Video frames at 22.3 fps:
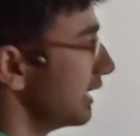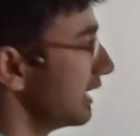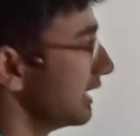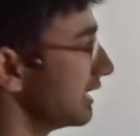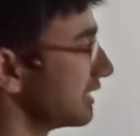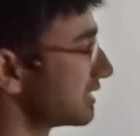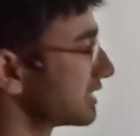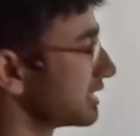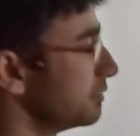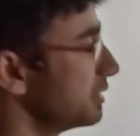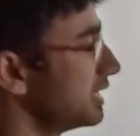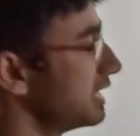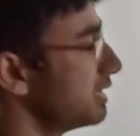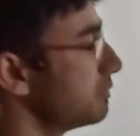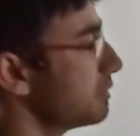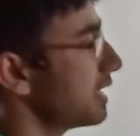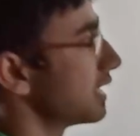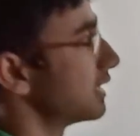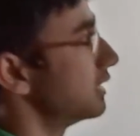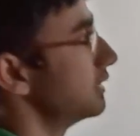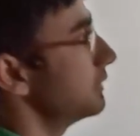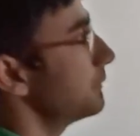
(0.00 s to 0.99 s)
In a similar
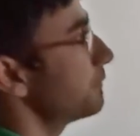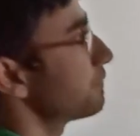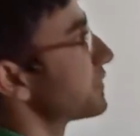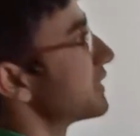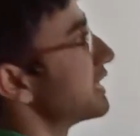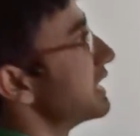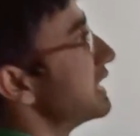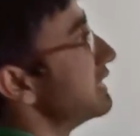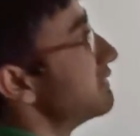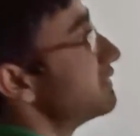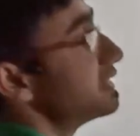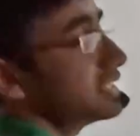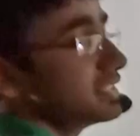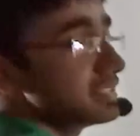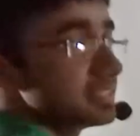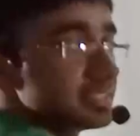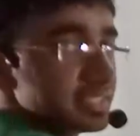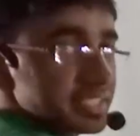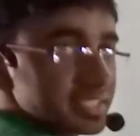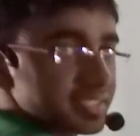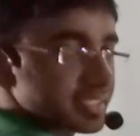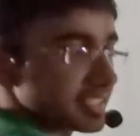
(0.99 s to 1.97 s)
manner, even
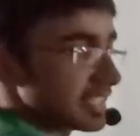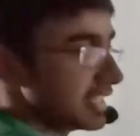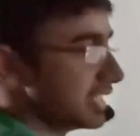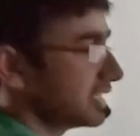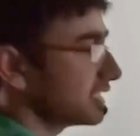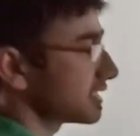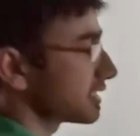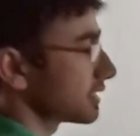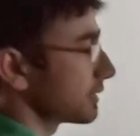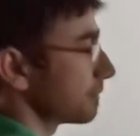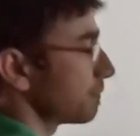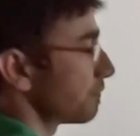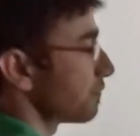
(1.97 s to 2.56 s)
in this case,